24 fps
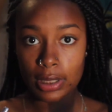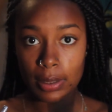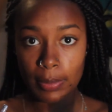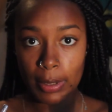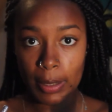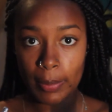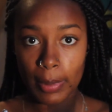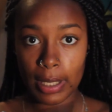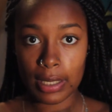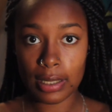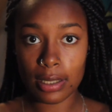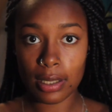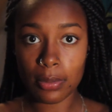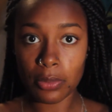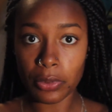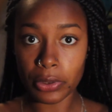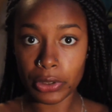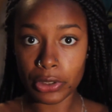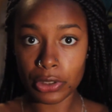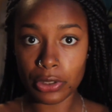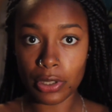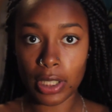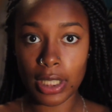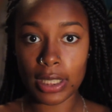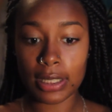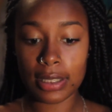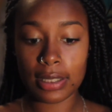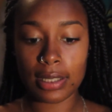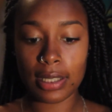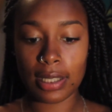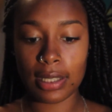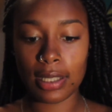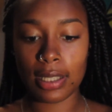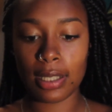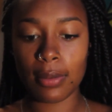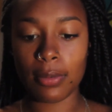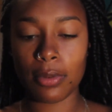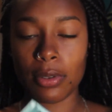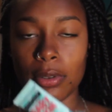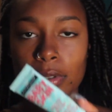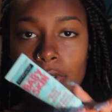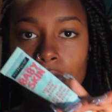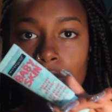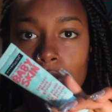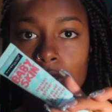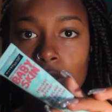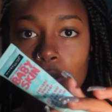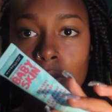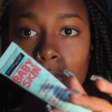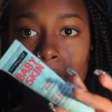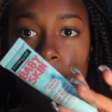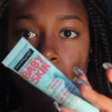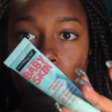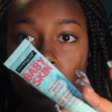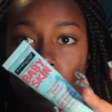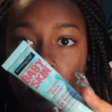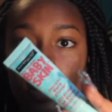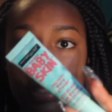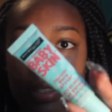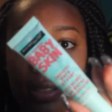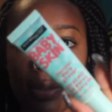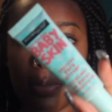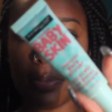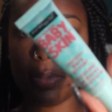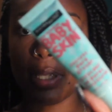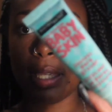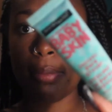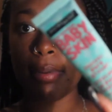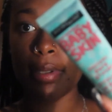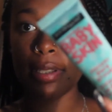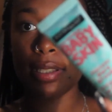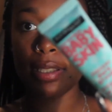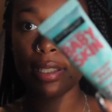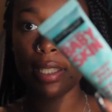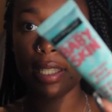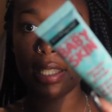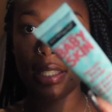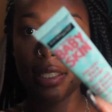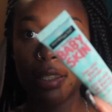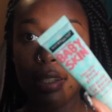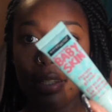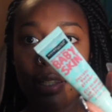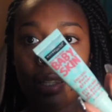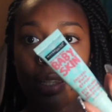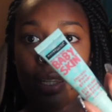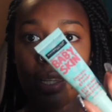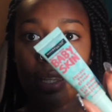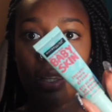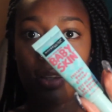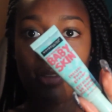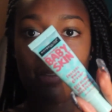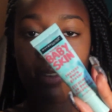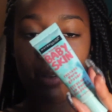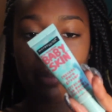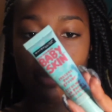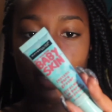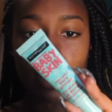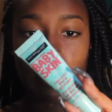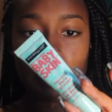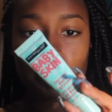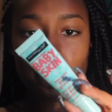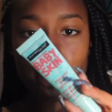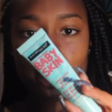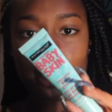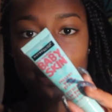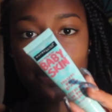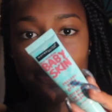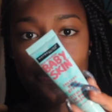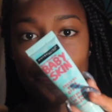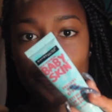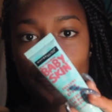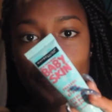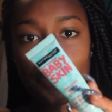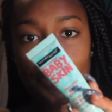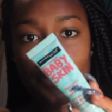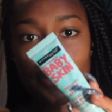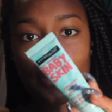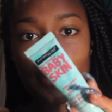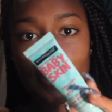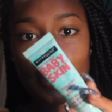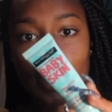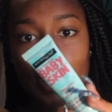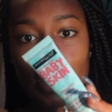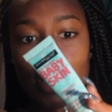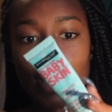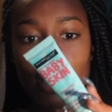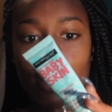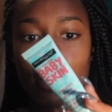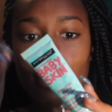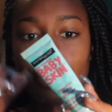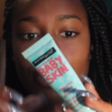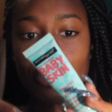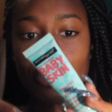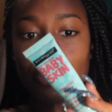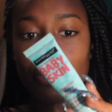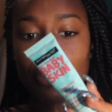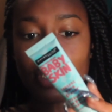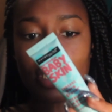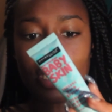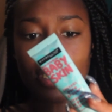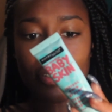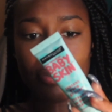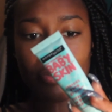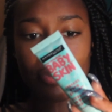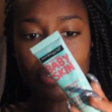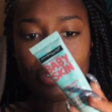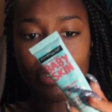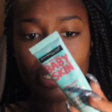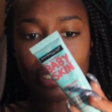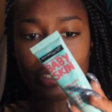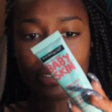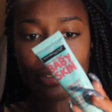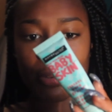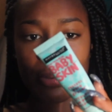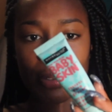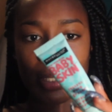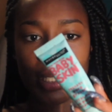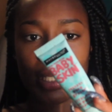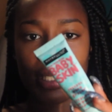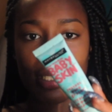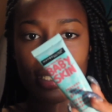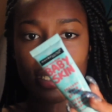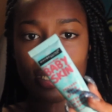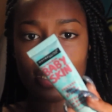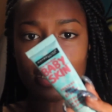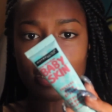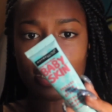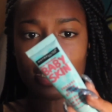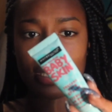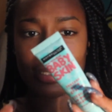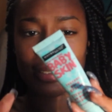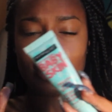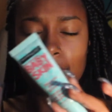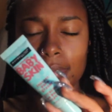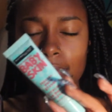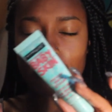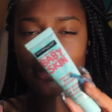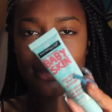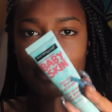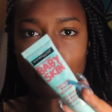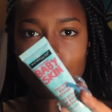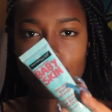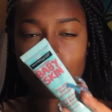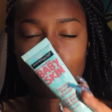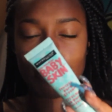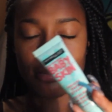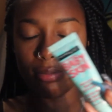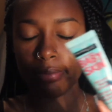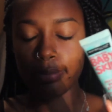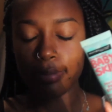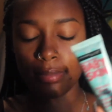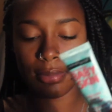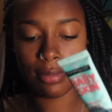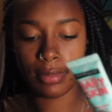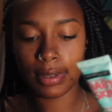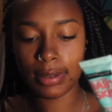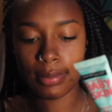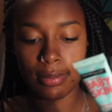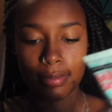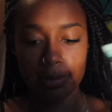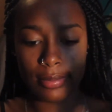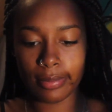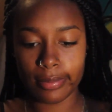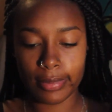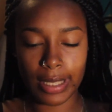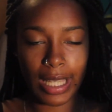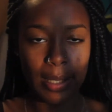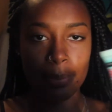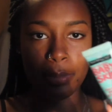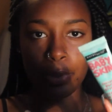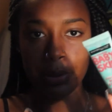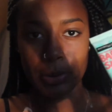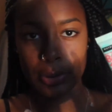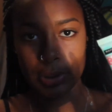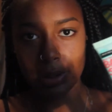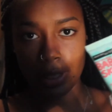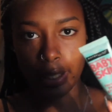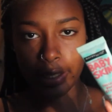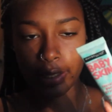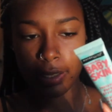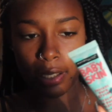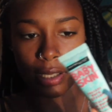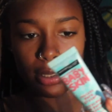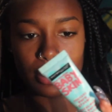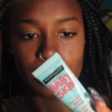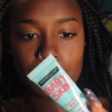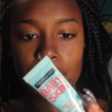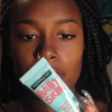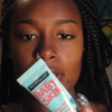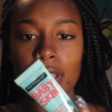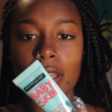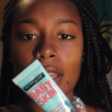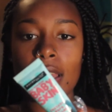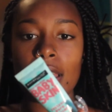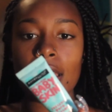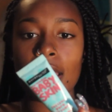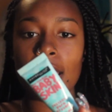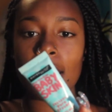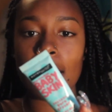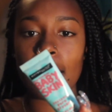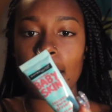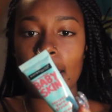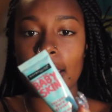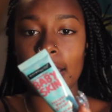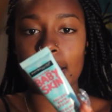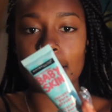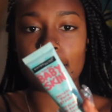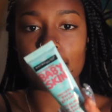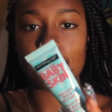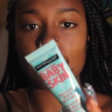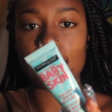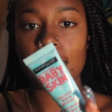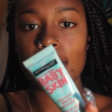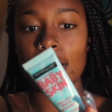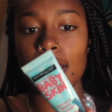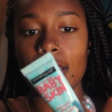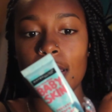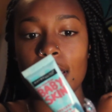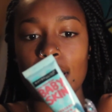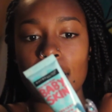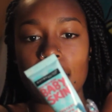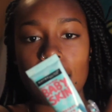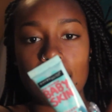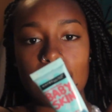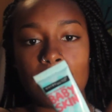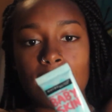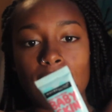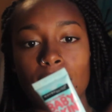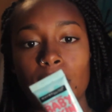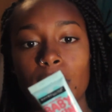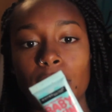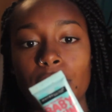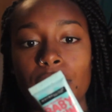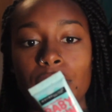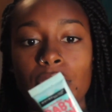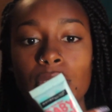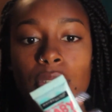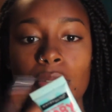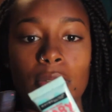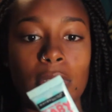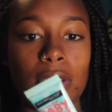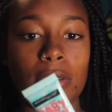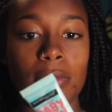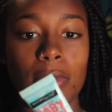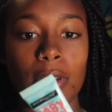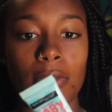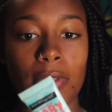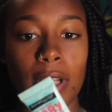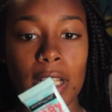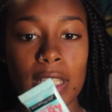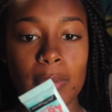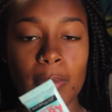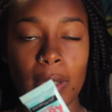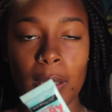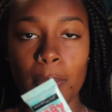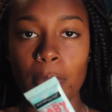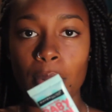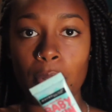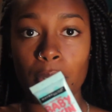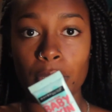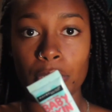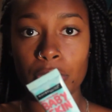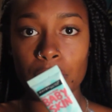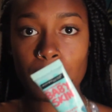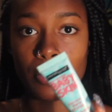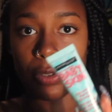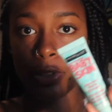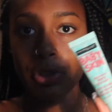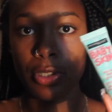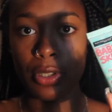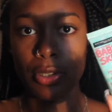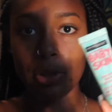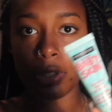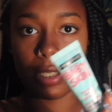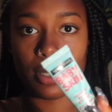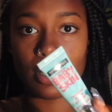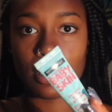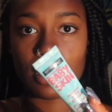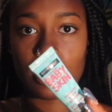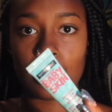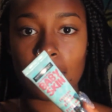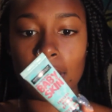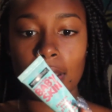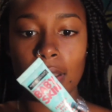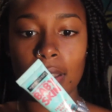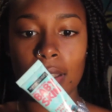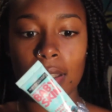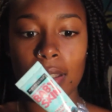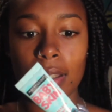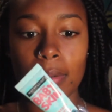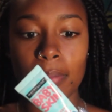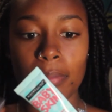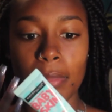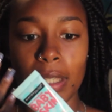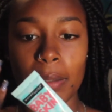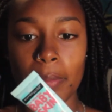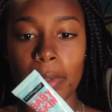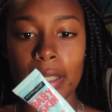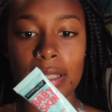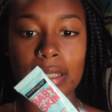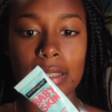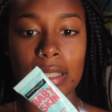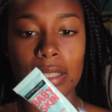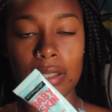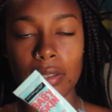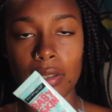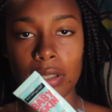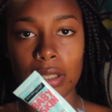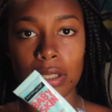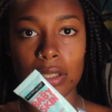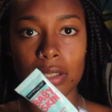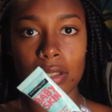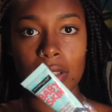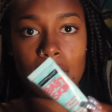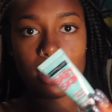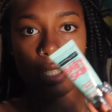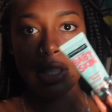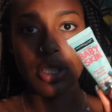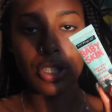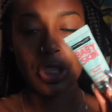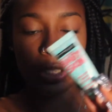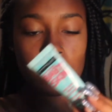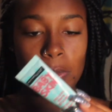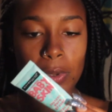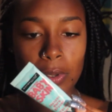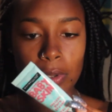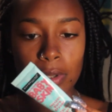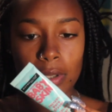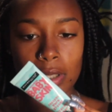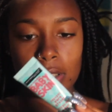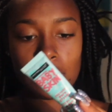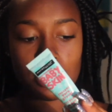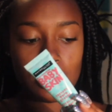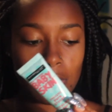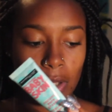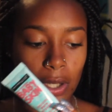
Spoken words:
to make my skin moisturized, and then I'm going to use this baby skin from Maybelline, which you can get from the drugstore. It's like at most $9, and it's going to erase my pores, which are going to make my skin look smoother and